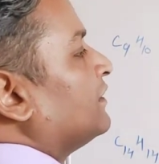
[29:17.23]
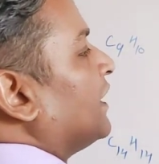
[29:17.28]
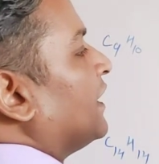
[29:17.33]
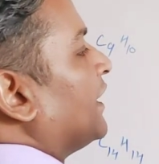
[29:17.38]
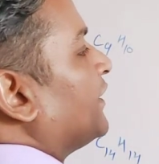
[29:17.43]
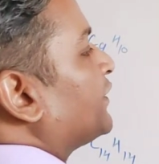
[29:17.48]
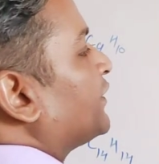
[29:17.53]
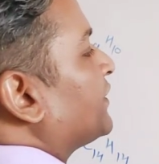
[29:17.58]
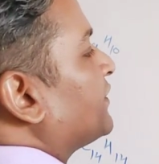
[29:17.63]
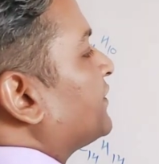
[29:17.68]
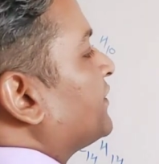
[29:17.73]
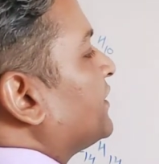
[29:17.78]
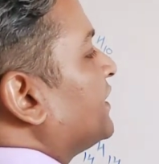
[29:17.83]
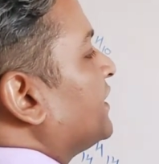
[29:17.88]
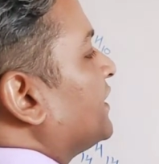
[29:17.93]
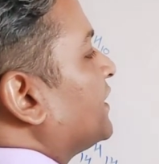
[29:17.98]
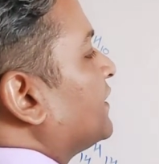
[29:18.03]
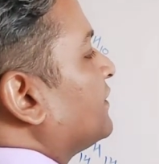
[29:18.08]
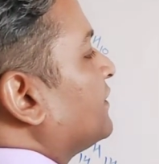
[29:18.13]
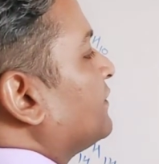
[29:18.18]
As you can see
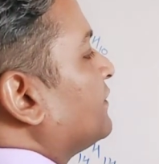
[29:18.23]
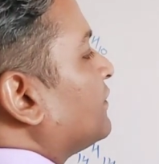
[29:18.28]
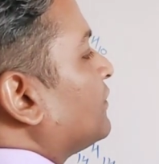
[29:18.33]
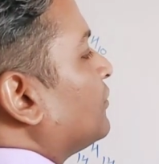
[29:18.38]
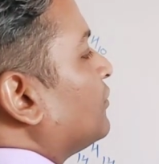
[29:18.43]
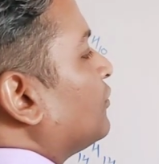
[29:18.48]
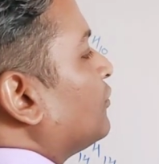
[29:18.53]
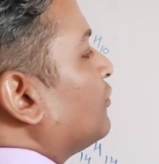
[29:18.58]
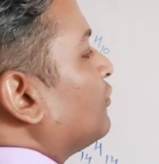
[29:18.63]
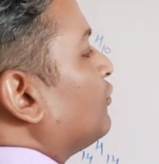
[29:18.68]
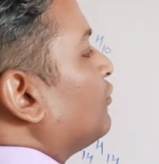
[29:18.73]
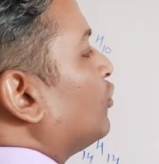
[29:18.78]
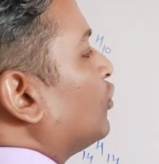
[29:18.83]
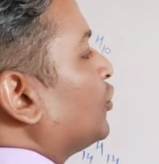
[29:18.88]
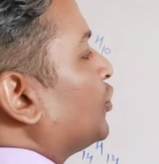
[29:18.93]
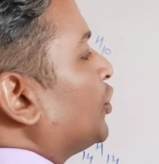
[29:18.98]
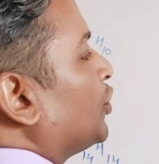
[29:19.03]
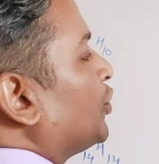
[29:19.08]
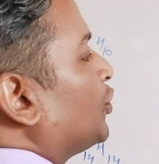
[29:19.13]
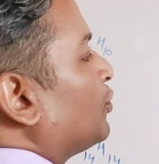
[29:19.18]
here, 4
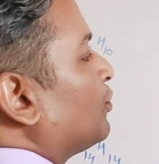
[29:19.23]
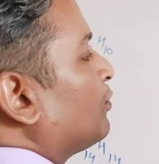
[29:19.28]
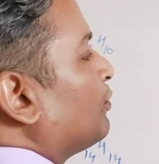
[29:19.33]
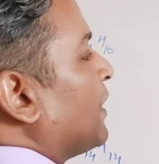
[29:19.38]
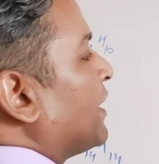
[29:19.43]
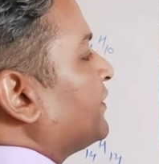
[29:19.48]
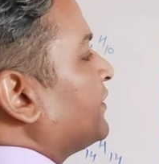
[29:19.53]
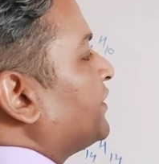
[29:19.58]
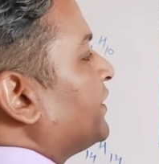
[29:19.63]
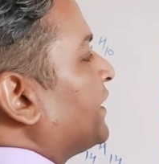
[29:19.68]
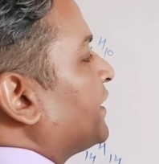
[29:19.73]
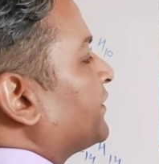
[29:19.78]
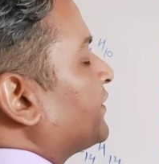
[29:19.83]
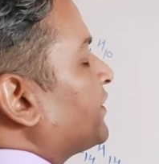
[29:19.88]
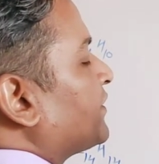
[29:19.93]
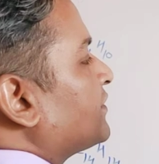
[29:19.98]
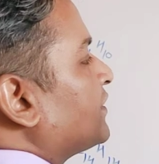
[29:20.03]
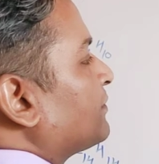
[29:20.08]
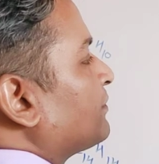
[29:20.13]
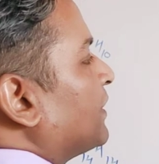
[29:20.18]
due to benzene
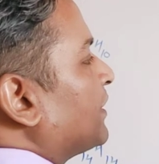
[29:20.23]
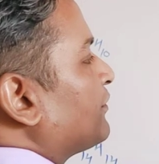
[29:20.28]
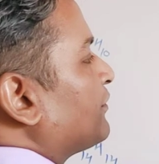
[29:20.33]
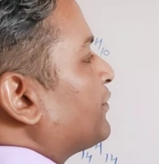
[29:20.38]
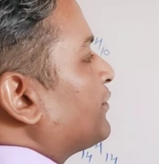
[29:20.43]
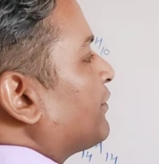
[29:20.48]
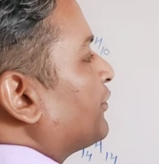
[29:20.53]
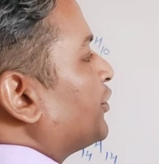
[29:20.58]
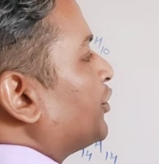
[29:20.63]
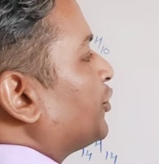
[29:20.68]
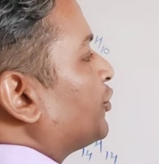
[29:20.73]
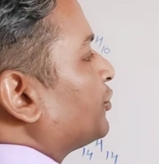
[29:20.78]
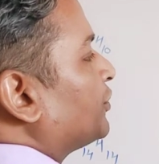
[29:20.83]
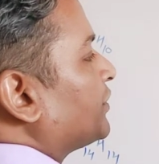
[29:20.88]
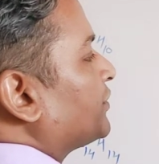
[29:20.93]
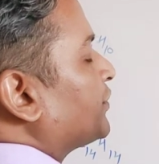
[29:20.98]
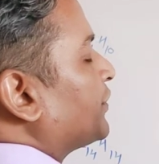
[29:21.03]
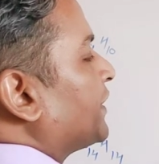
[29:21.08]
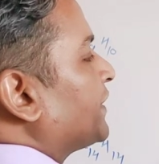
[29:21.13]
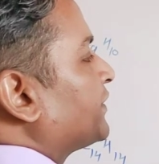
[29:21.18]
system and 5 due to
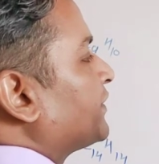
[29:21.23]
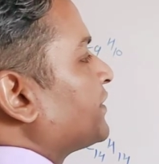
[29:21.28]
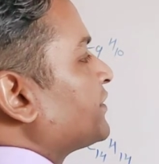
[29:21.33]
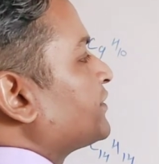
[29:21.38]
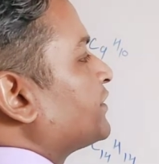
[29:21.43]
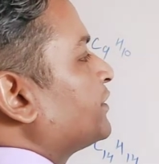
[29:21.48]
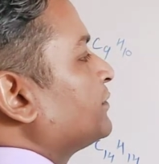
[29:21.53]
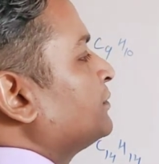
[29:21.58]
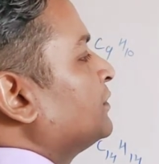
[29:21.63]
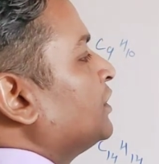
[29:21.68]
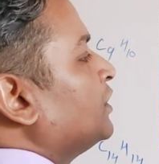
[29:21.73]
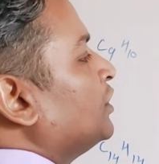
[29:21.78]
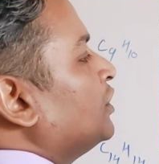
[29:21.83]
this ring system.